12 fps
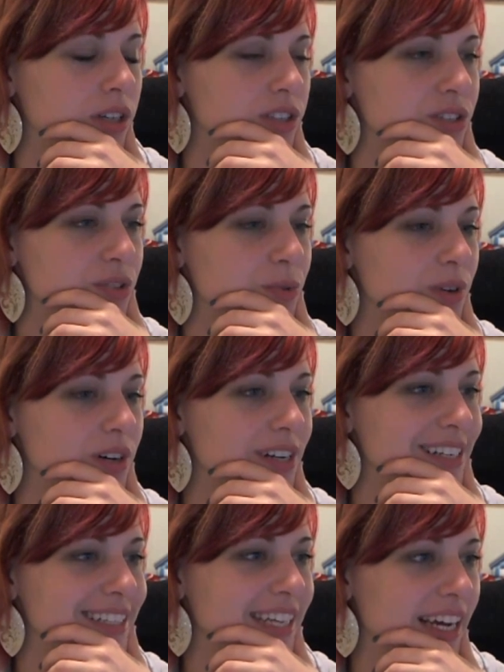It's the
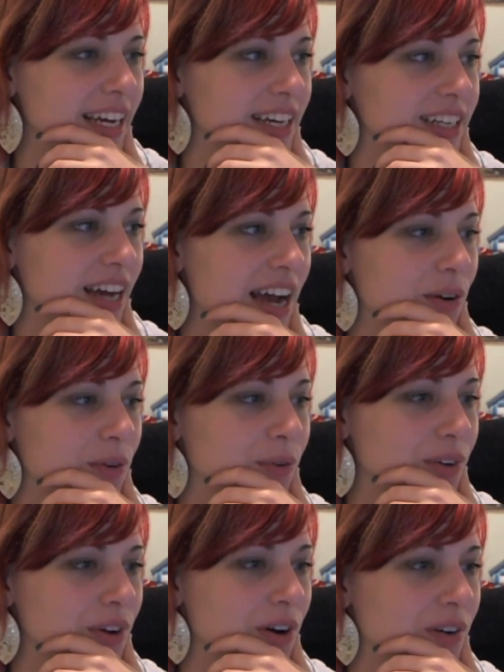one. Dang it. I
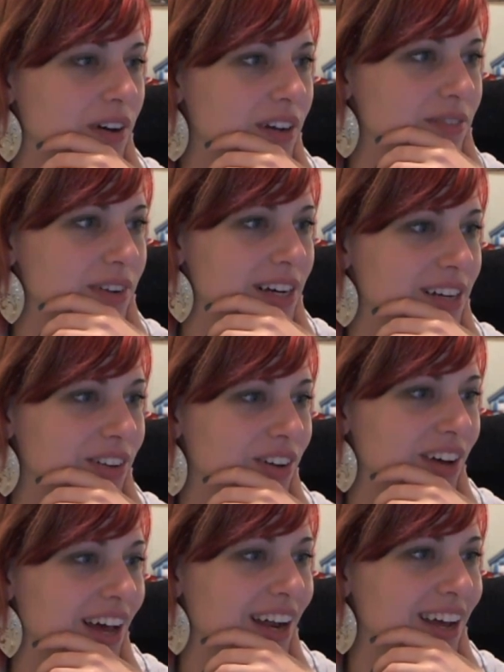will know it if I
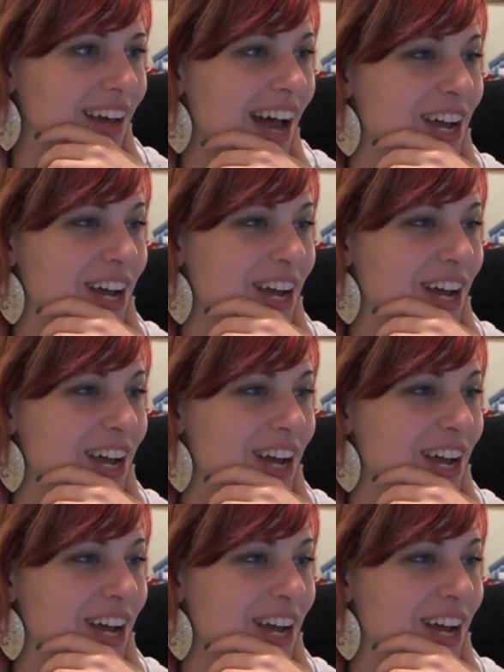look at it.